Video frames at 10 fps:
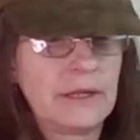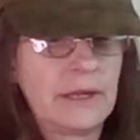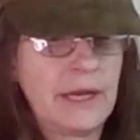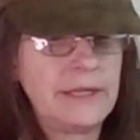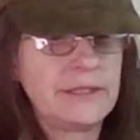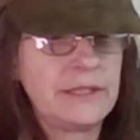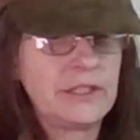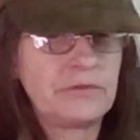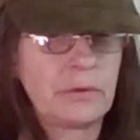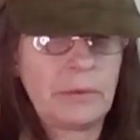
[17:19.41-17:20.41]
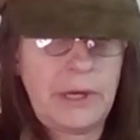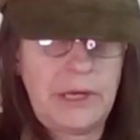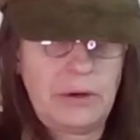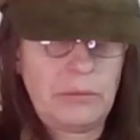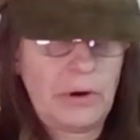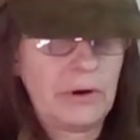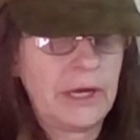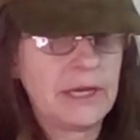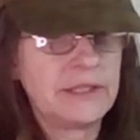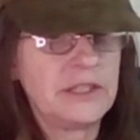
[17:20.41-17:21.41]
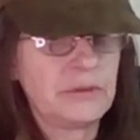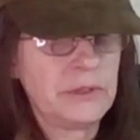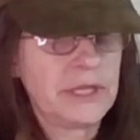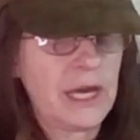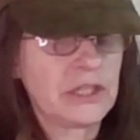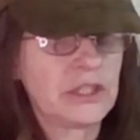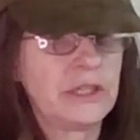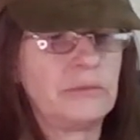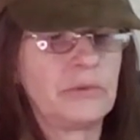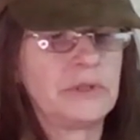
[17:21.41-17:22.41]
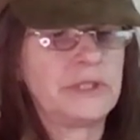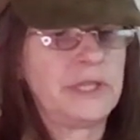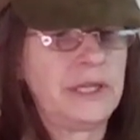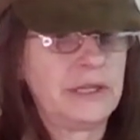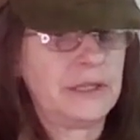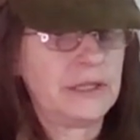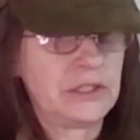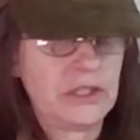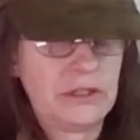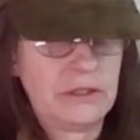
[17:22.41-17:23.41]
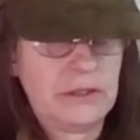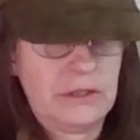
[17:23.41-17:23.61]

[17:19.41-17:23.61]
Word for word: licensed for radio broadcast. This one's actually in pristine condition.